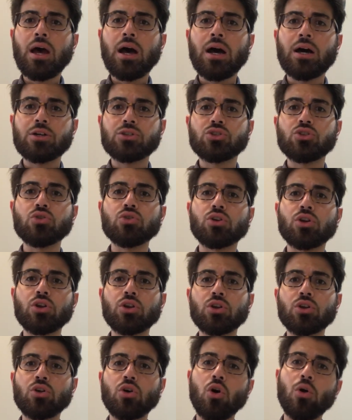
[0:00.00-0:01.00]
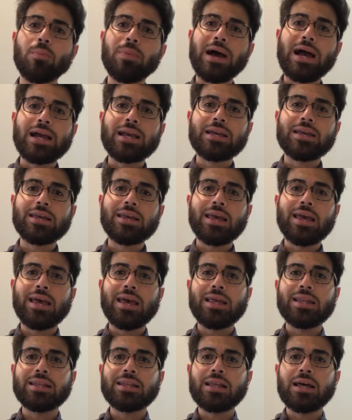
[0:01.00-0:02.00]
So you can go back
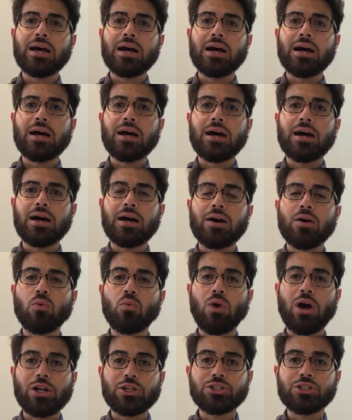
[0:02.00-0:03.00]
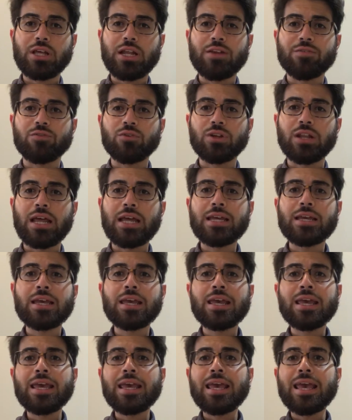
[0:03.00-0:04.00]
and watch that if you like.
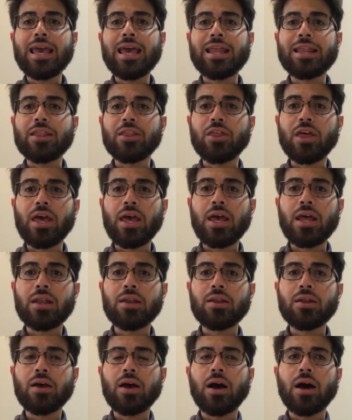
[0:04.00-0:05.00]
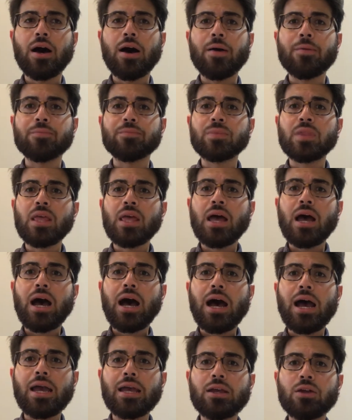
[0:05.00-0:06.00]
And then
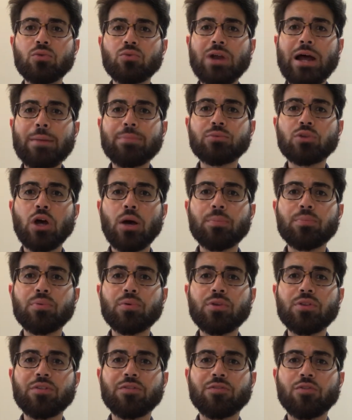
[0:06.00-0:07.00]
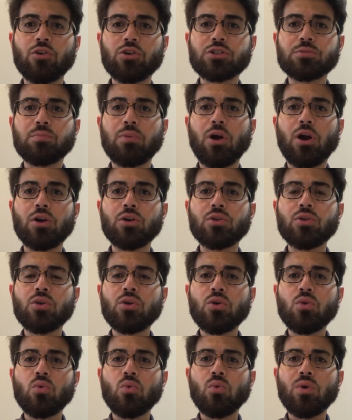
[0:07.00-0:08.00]
I wrapped up the first part
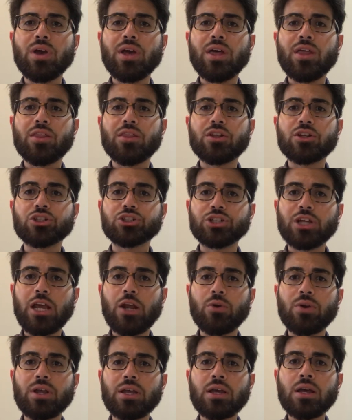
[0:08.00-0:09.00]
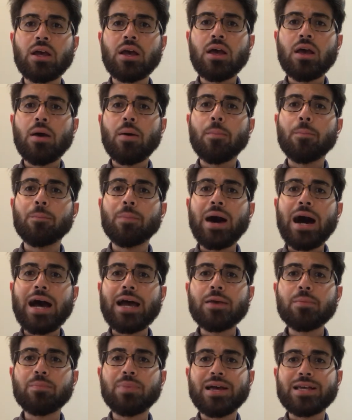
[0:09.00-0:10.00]
with sharing
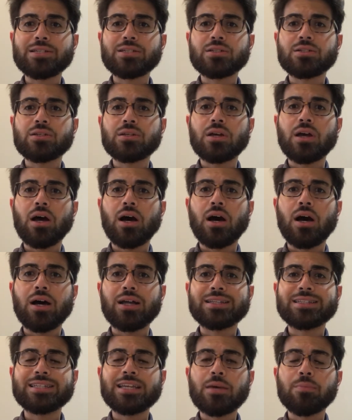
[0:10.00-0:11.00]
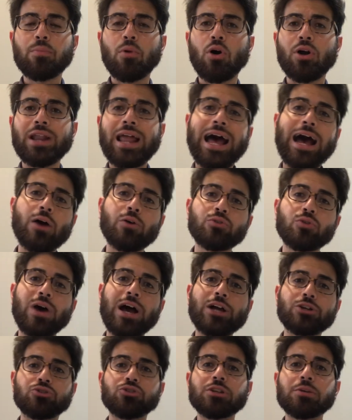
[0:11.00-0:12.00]
my best tip on how to
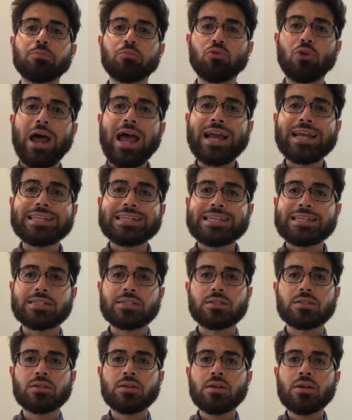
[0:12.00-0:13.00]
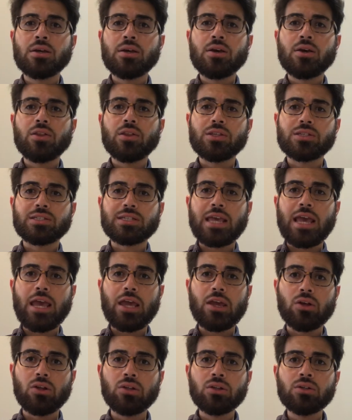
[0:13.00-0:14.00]
actually practice the
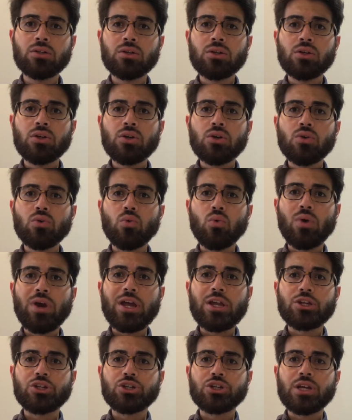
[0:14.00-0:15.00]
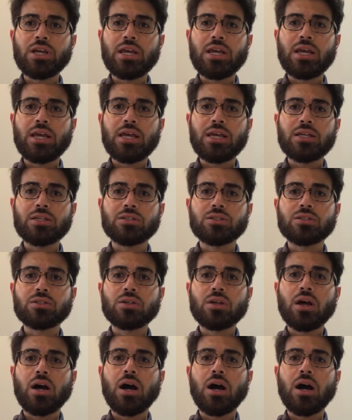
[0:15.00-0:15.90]
scale, which is